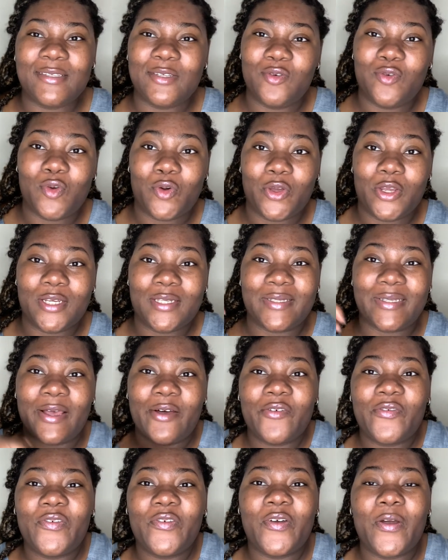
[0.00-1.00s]
you know
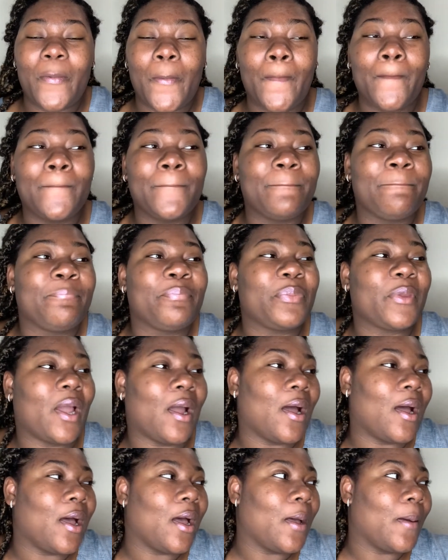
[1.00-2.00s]
yourself.
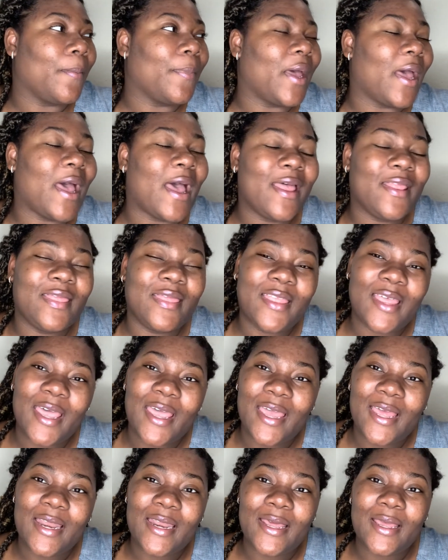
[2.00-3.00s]
And
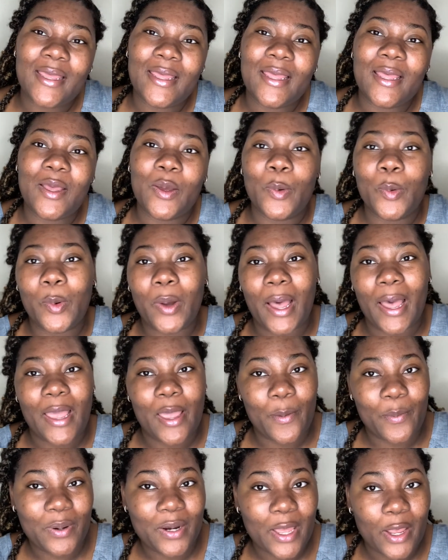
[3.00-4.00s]
then I
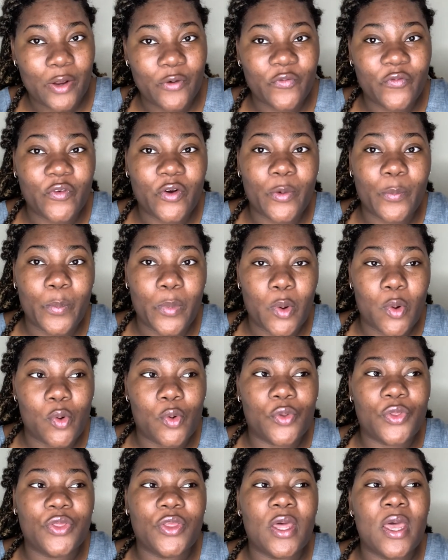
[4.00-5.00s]
applied for
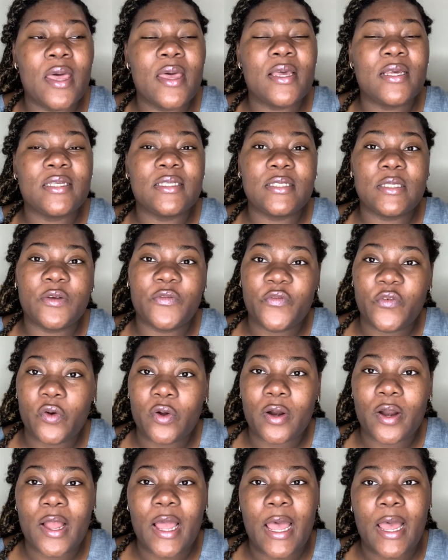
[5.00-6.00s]
both
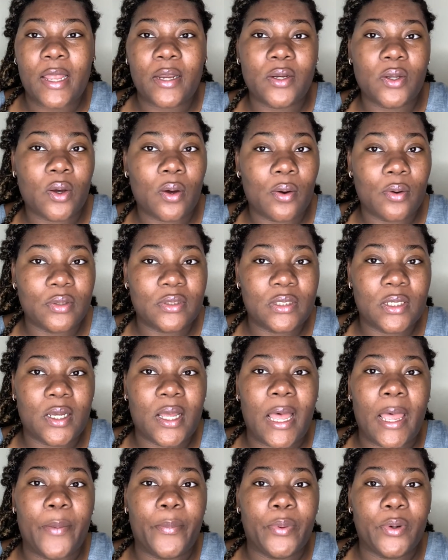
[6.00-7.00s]
Sephora and Ulta.
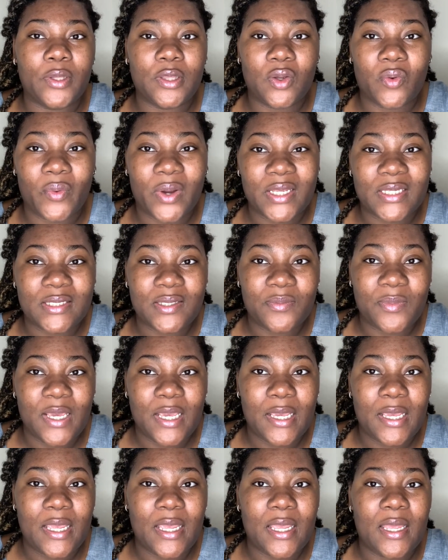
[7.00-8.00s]
I put the resume
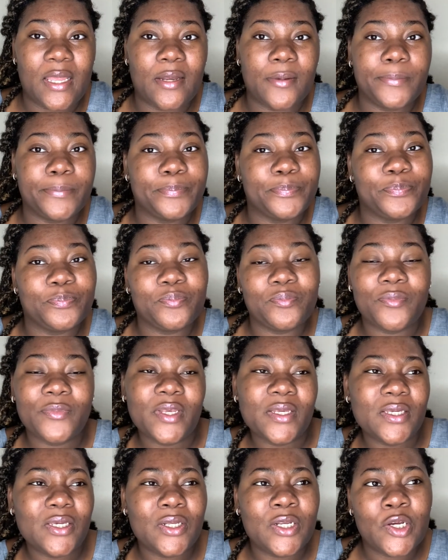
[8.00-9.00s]
in,
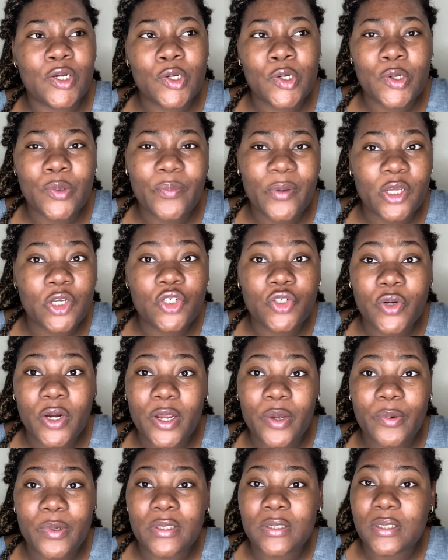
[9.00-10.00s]
you know, make sure
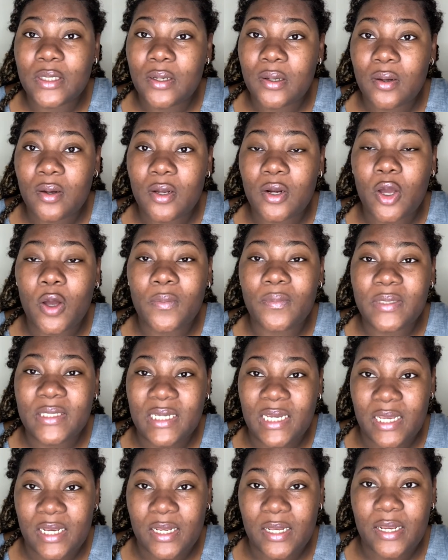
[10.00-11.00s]
it was good,
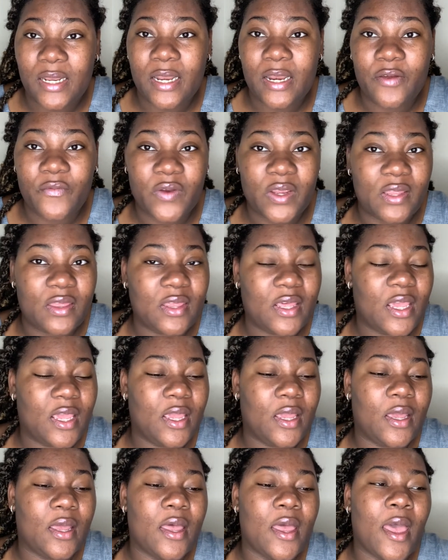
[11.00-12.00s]
updated and
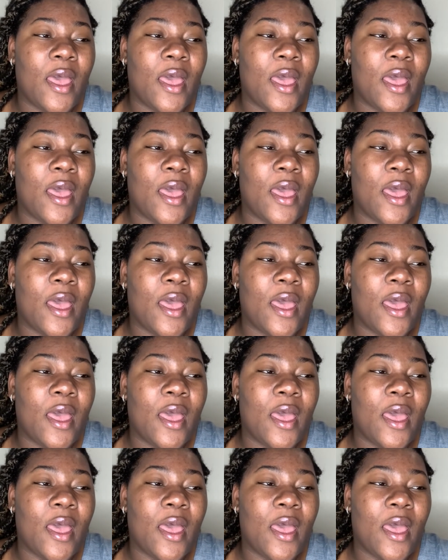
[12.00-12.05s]
everything.